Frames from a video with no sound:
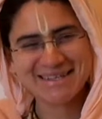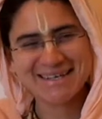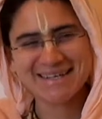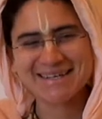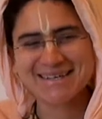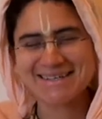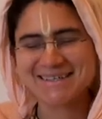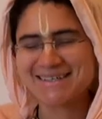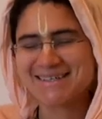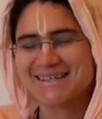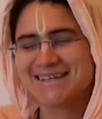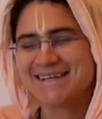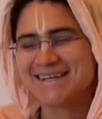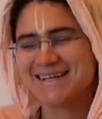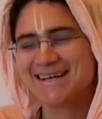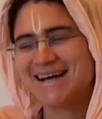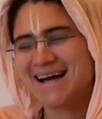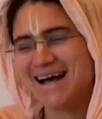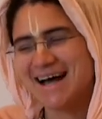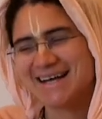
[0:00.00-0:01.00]
there.
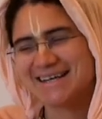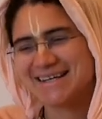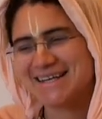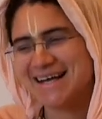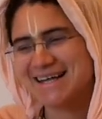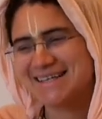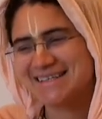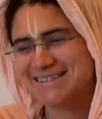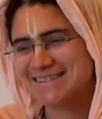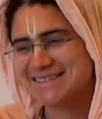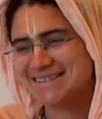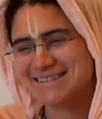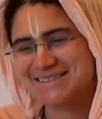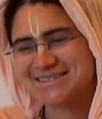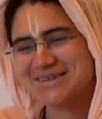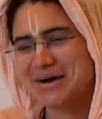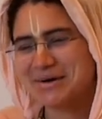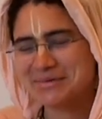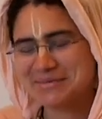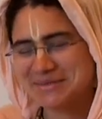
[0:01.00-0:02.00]
I can't
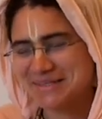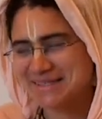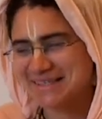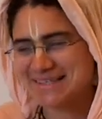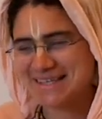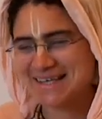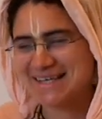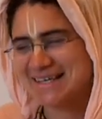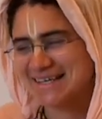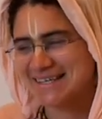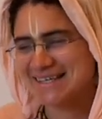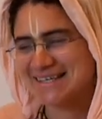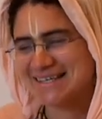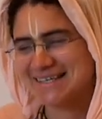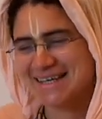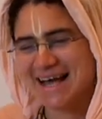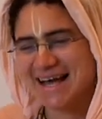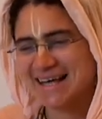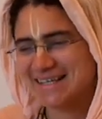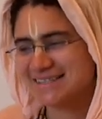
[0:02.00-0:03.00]
stop and think
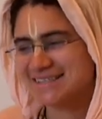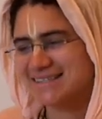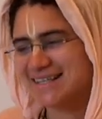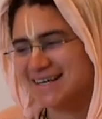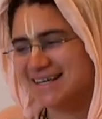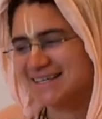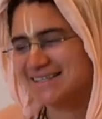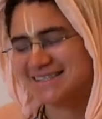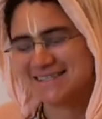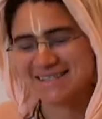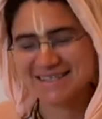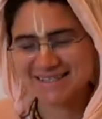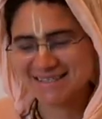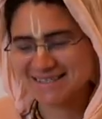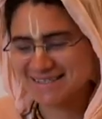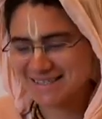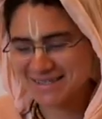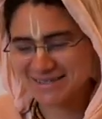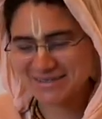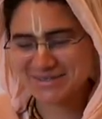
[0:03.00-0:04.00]
and analyze and
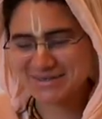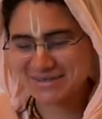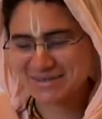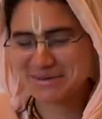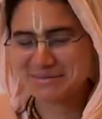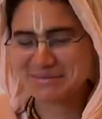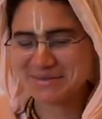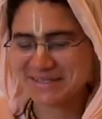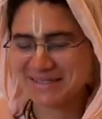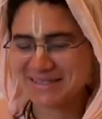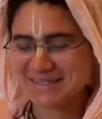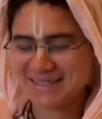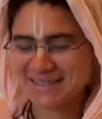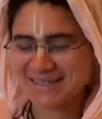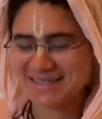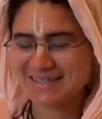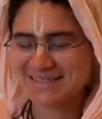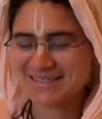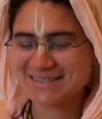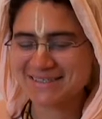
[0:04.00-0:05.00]
consider so many
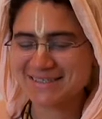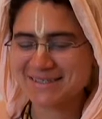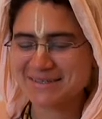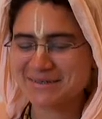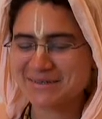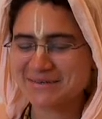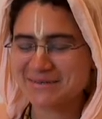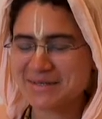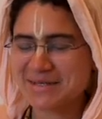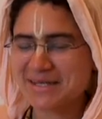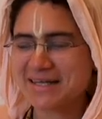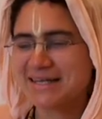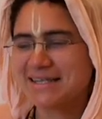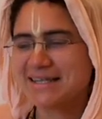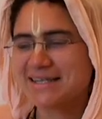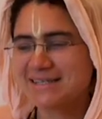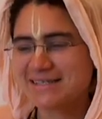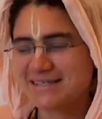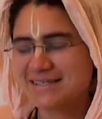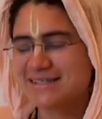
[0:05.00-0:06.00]
things.
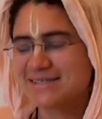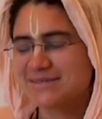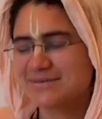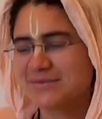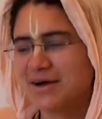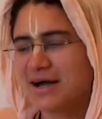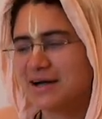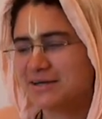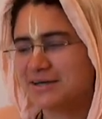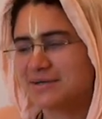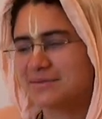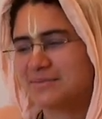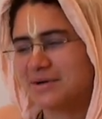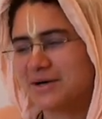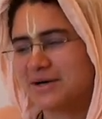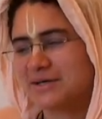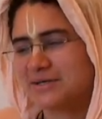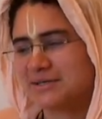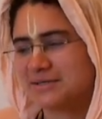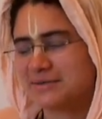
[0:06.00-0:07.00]
This is
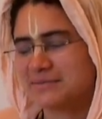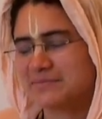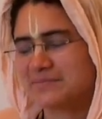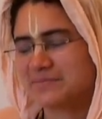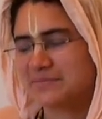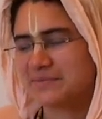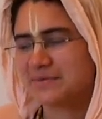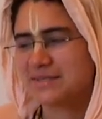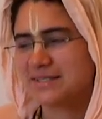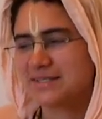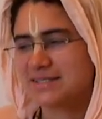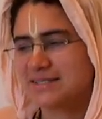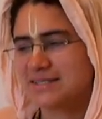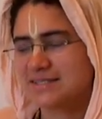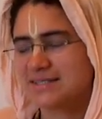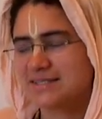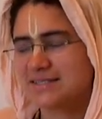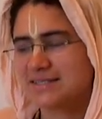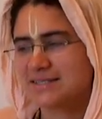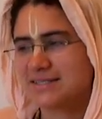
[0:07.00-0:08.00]
Ragamarg. This
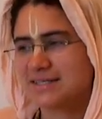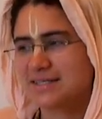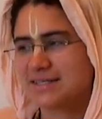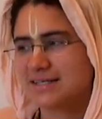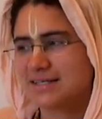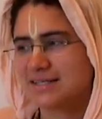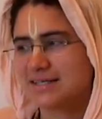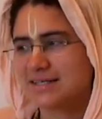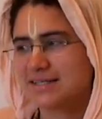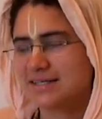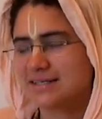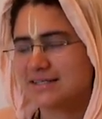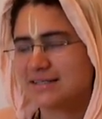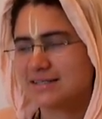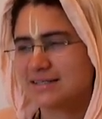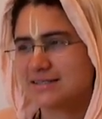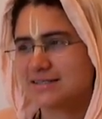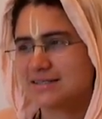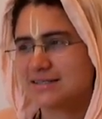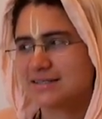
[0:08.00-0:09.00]
is
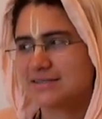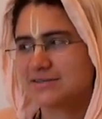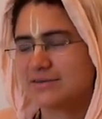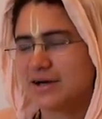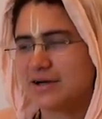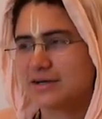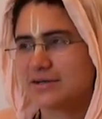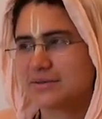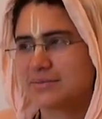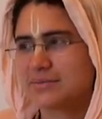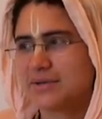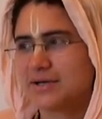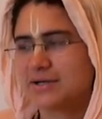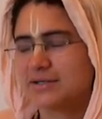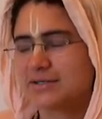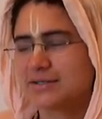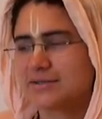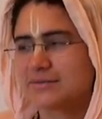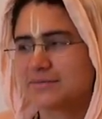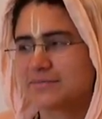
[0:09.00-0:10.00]
Ragamarg.